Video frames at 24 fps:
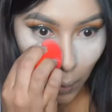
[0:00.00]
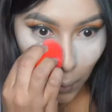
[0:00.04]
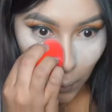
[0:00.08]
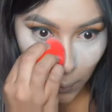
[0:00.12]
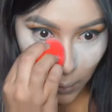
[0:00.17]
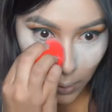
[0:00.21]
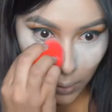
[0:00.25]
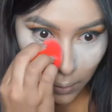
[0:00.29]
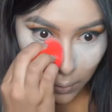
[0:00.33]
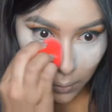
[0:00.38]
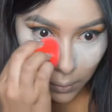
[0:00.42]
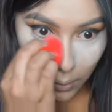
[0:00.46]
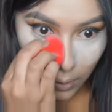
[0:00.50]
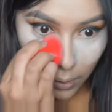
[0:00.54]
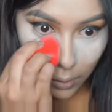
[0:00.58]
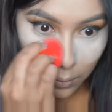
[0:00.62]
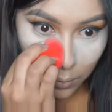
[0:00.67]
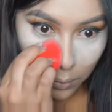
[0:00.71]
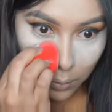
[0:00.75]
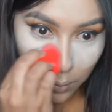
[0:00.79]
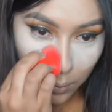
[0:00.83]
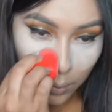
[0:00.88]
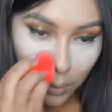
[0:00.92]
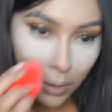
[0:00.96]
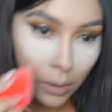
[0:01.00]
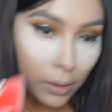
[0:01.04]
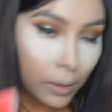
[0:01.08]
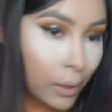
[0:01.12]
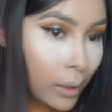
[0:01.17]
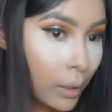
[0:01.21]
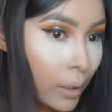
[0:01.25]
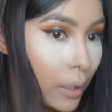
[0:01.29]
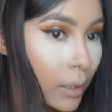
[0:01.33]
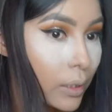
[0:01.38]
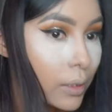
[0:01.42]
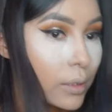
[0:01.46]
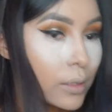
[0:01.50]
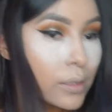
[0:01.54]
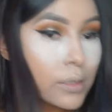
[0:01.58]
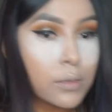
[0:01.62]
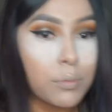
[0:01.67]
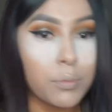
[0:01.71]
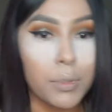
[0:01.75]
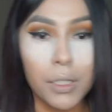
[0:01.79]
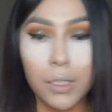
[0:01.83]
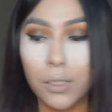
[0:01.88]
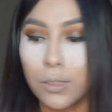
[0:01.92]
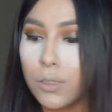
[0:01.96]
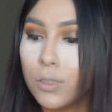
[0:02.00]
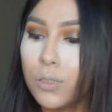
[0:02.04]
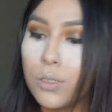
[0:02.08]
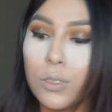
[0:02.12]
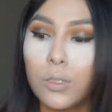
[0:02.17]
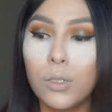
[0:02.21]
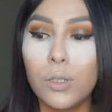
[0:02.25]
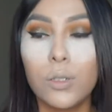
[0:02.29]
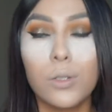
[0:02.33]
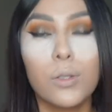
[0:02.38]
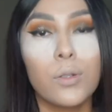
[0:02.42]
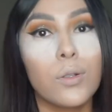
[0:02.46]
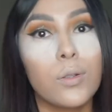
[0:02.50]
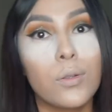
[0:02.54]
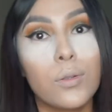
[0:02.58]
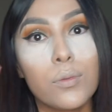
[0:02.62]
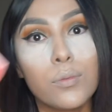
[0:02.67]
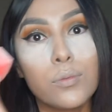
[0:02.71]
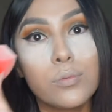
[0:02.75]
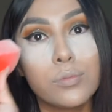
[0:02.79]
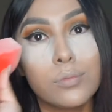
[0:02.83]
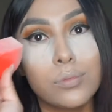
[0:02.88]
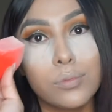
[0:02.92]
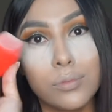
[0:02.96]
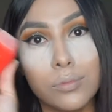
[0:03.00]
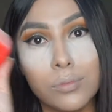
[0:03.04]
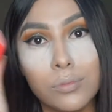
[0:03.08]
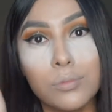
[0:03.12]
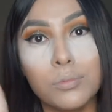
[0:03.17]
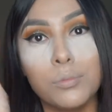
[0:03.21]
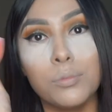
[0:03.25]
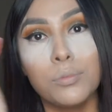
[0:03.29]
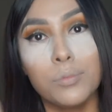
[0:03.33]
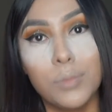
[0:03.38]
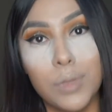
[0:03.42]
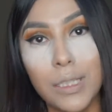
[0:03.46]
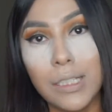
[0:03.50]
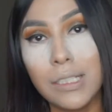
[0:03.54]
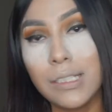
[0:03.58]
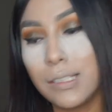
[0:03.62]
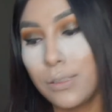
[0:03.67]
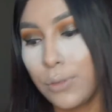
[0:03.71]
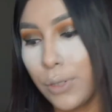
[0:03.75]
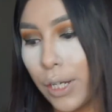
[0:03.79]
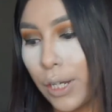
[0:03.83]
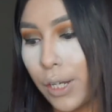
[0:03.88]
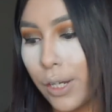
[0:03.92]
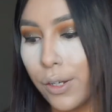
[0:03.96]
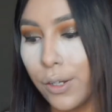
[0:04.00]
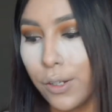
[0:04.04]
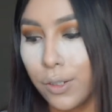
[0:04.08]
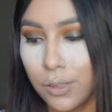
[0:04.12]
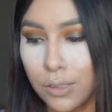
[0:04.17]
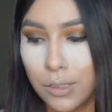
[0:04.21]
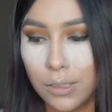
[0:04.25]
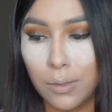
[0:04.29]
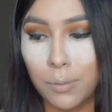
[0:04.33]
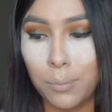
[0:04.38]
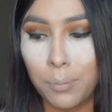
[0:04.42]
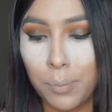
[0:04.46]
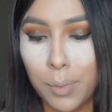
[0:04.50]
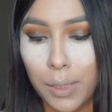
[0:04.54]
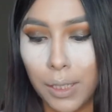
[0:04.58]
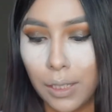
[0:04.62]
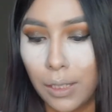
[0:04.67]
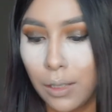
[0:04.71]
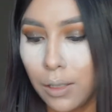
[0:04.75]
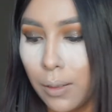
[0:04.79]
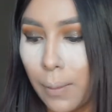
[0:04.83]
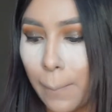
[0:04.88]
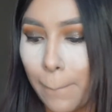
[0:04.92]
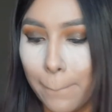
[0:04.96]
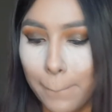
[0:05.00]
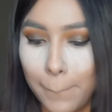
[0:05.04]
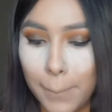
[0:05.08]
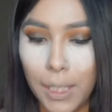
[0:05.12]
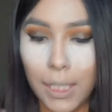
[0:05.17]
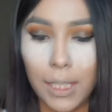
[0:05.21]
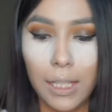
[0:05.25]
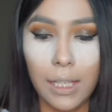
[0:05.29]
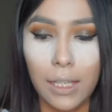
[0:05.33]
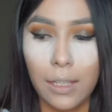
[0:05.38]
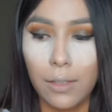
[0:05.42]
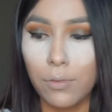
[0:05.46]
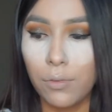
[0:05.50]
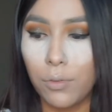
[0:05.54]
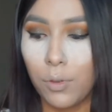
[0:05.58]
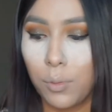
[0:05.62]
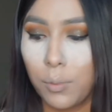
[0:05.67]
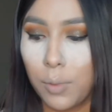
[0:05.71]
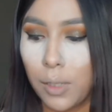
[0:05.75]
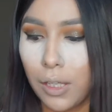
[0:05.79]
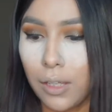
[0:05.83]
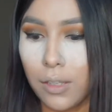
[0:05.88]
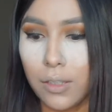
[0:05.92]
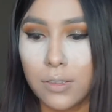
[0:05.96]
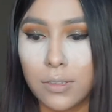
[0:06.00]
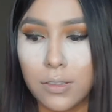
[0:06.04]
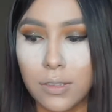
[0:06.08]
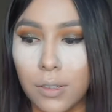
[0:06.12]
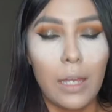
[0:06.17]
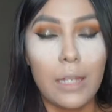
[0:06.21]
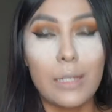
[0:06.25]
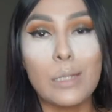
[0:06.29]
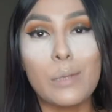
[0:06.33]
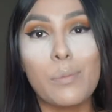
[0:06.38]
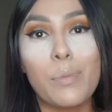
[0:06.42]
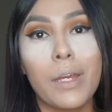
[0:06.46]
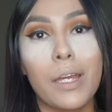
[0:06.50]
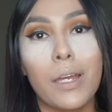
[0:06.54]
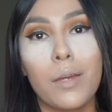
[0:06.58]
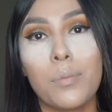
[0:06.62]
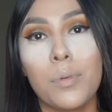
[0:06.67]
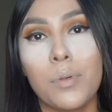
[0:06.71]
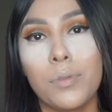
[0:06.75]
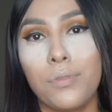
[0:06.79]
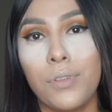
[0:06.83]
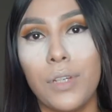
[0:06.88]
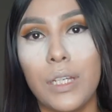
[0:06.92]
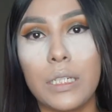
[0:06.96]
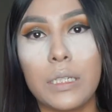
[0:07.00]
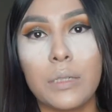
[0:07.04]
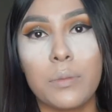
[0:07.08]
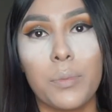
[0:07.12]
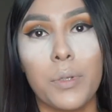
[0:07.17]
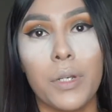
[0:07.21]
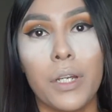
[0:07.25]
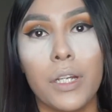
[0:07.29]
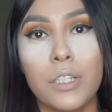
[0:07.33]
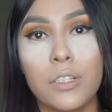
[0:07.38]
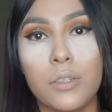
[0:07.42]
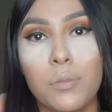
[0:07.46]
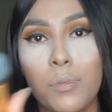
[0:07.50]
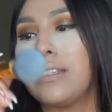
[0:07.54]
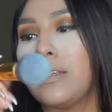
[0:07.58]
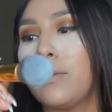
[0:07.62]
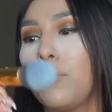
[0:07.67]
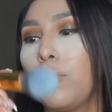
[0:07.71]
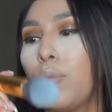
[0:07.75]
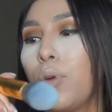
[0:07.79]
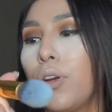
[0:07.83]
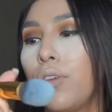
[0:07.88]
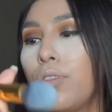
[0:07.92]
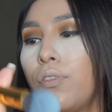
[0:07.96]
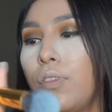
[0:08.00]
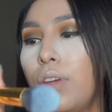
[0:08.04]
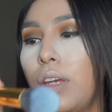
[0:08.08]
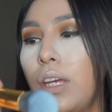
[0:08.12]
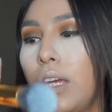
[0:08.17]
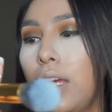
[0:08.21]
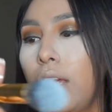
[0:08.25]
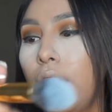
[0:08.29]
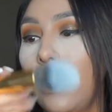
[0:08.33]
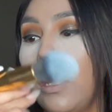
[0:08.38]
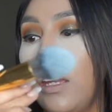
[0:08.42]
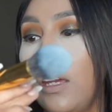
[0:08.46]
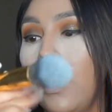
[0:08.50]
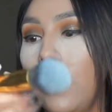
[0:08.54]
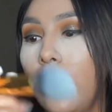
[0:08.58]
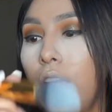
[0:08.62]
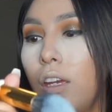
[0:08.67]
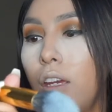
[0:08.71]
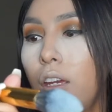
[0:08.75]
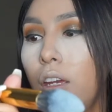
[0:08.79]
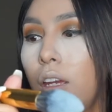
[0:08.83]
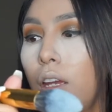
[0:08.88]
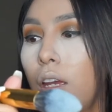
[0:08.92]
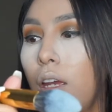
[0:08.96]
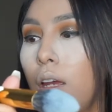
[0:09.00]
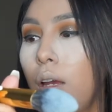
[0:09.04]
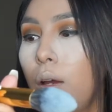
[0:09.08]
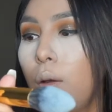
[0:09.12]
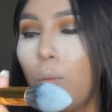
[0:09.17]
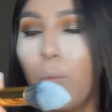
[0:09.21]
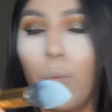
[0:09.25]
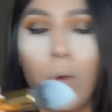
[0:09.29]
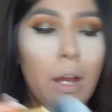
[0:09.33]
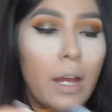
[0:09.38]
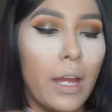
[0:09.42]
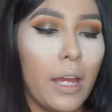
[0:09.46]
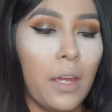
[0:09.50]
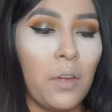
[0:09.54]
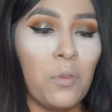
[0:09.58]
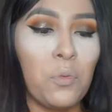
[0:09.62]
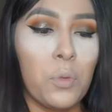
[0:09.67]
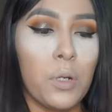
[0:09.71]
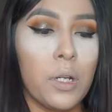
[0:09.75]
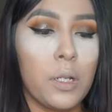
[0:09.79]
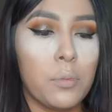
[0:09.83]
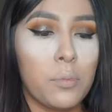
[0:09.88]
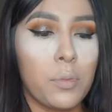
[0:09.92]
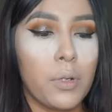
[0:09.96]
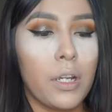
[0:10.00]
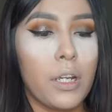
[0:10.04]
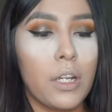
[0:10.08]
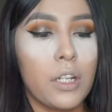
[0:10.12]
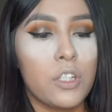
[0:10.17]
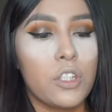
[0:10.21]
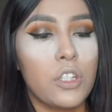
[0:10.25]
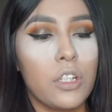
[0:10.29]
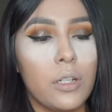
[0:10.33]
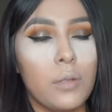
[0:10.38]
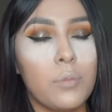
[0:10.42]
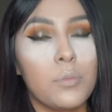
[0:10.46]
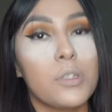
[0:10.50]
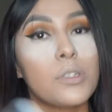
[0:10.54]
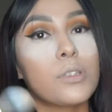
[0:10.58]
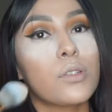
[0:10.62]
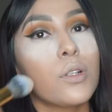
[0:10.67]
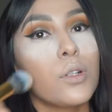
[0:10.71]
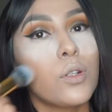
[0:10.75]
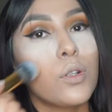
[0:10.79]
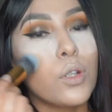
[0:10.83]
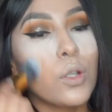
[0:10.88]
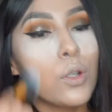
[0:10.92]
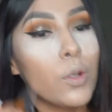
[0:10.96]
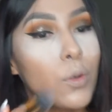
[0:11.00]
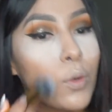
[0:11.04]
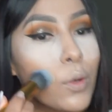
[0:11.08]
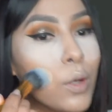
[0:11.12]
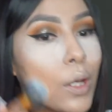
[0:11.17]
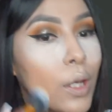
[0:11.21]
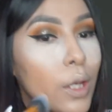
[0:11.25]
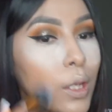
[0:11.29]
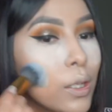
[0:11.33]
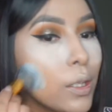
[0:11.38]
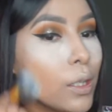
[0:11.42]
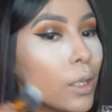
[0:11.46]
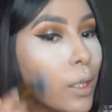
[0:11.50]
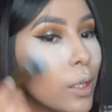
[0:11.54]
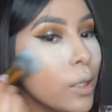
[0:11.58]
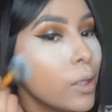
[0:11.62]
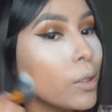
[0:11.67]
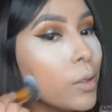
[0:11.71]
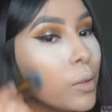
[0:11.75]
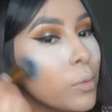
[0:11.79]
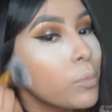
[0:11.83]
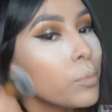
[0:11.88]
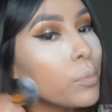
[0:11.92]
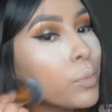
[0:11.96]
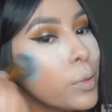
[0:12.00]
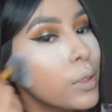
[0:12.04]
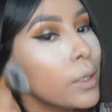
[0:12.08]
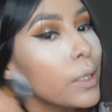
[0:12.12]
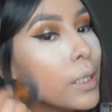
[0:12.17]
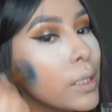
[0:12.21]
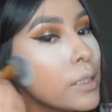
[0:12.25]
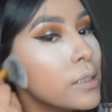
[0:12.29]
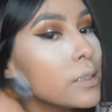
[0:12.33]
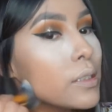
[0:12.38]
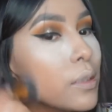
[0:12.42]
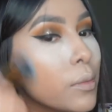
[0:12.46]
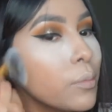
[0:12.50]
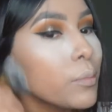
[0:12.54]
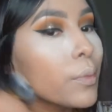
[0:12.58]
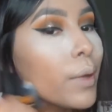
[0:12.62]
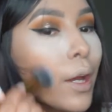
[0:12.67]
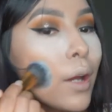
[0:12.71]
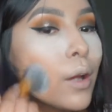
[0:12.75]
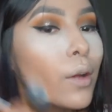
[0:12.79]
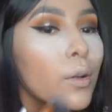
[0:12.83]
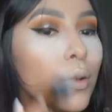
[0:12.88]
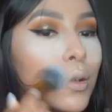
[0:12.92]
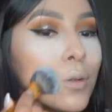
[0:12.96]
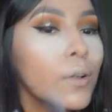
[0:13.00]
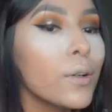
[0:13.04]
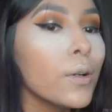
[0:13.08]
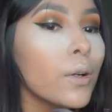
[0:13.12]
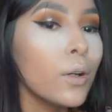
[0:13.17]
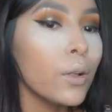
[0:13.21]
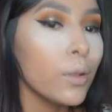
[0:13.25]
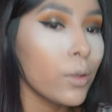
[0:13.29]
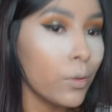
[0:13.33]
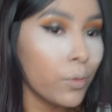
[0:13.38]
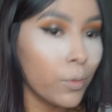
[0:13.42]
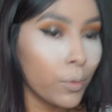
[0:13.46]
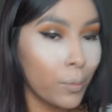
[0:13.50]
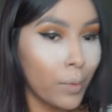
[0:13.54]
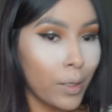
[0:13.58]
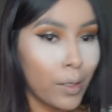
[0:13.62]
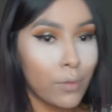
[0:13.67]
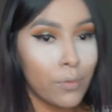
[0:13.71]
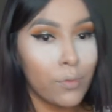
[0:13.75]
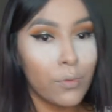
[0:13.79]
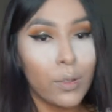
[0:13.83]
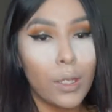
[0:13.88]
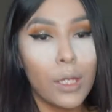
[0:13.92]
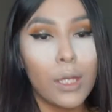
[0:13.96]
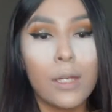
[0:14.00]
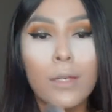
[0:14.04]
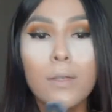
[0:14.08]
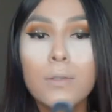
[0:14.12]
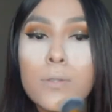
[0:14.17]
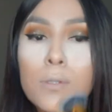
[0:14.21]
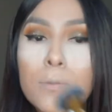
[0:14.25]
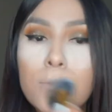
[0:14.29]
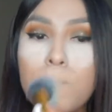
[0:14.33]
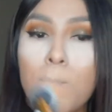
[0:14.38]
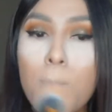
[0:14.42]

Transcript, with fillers: um, I really like the sponge. this right here is a big, big hit for me. So I did pick up a face brush. I'm using Morphe white wine brush and I'm just gonna go ahead and place some powder all over my face